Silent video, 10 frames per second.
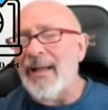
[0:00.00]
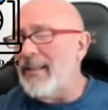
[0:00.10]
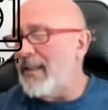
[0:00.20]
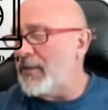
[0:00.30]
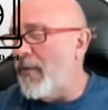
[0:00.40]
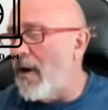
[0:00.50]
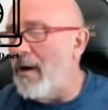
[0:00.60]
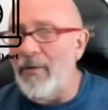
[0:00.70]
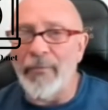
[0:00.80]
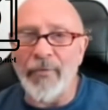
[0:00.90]
I think that's
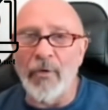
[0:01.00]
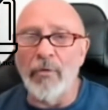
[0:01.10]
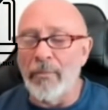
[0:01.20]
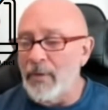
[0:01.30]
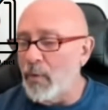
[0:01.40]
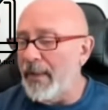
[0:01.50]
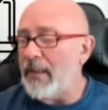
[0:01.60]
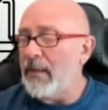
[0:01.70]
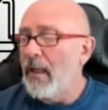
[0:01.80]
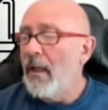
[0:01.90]
far and few in
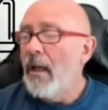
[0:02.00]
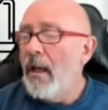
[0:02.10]
between.